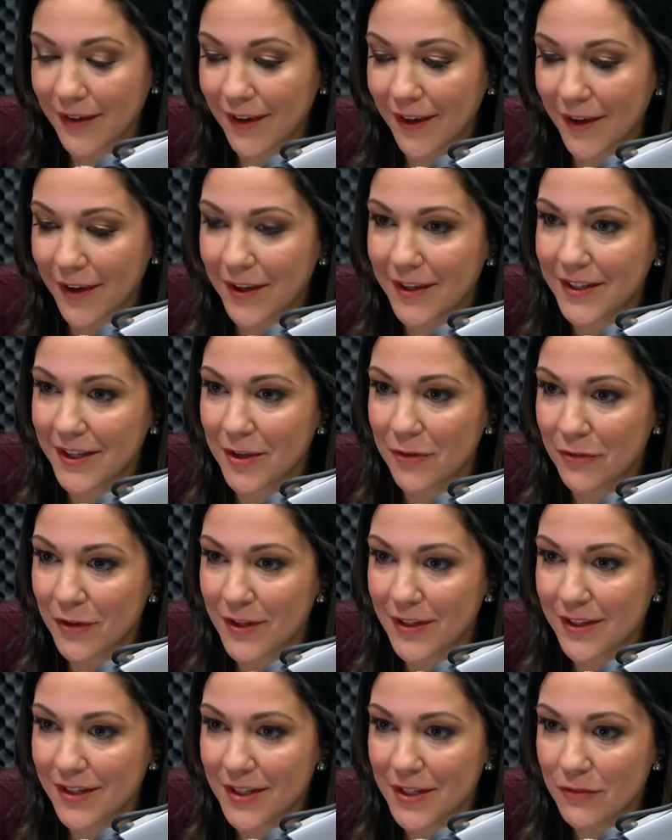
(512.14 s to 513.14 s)
uh,
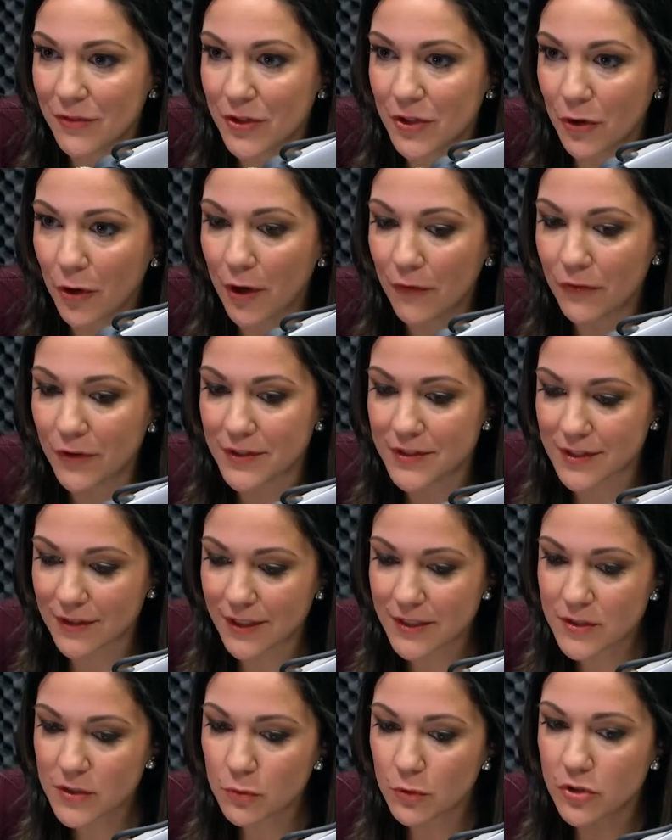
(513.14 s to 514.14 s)
given given your office.
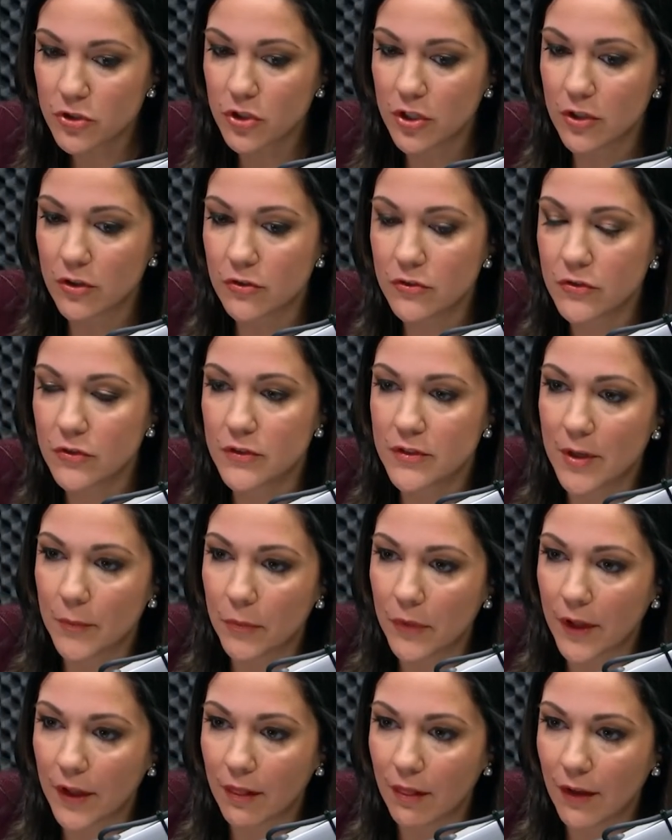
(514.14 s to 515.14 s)
Let's switch gears to
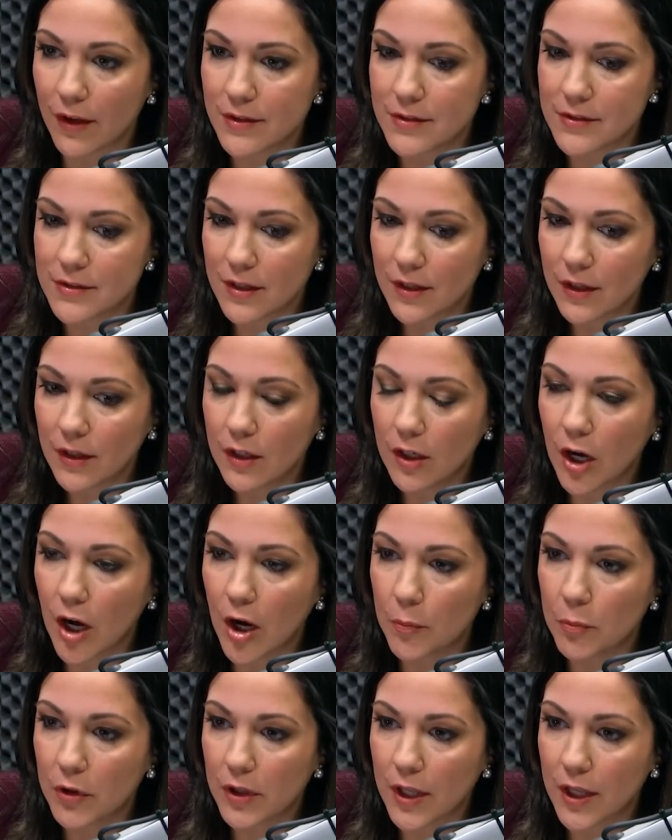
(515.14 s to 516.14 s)
something less
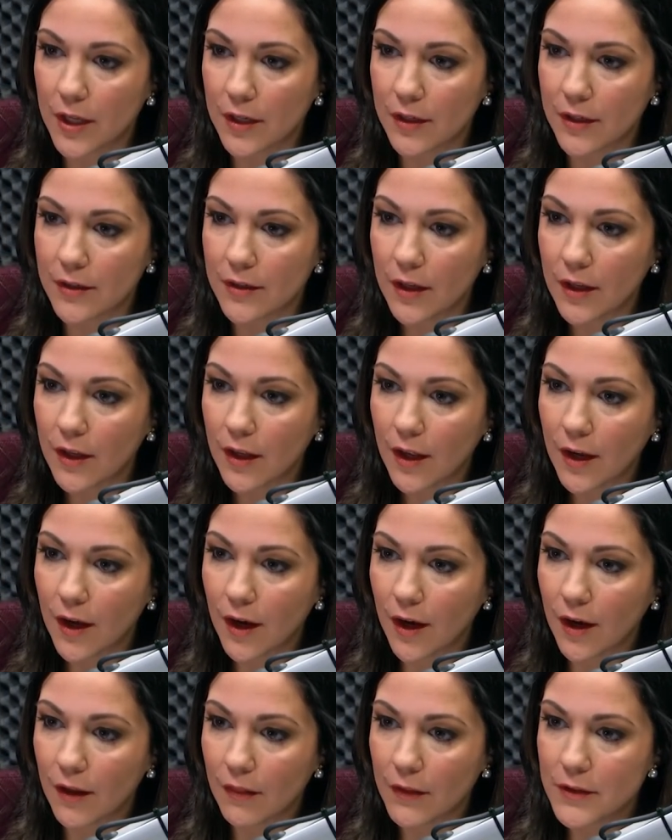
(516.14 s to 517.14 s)
complicated.
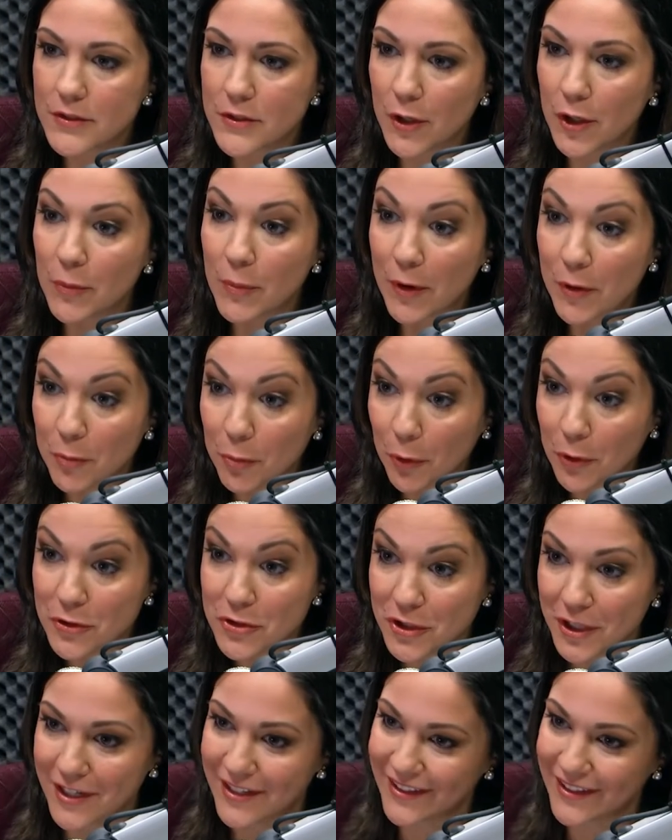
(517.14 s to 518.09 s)
Uh, let's talk about abortion.